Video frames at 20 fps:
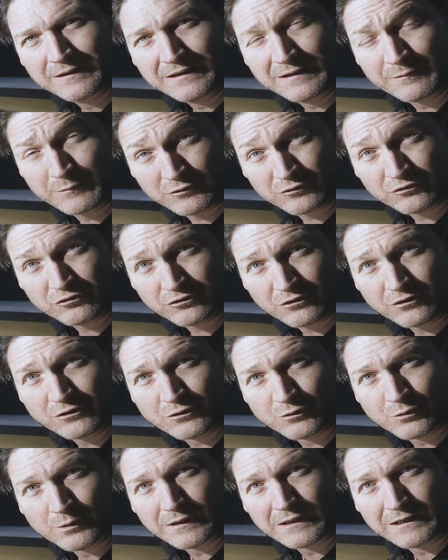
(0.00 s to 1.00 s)
let me just show
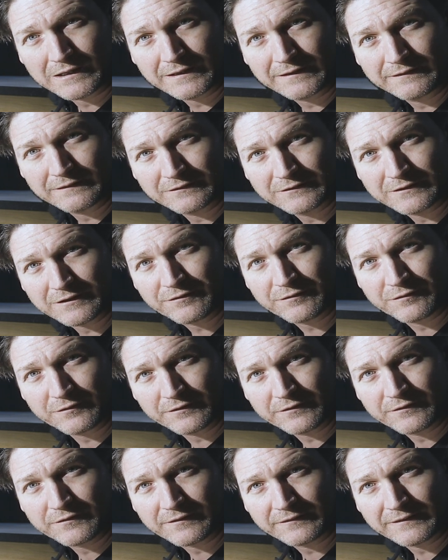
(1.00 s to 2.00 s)
you quickly the
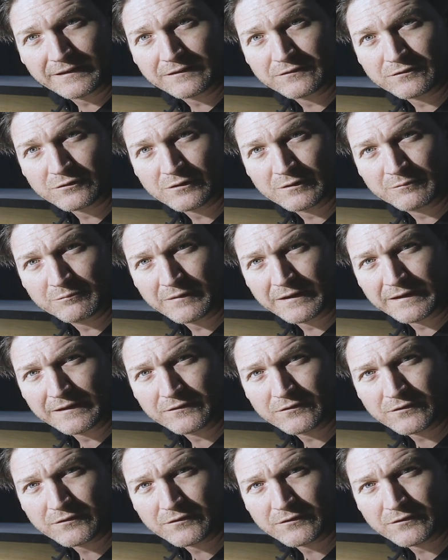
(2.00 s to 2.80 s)
difference that scrim makes.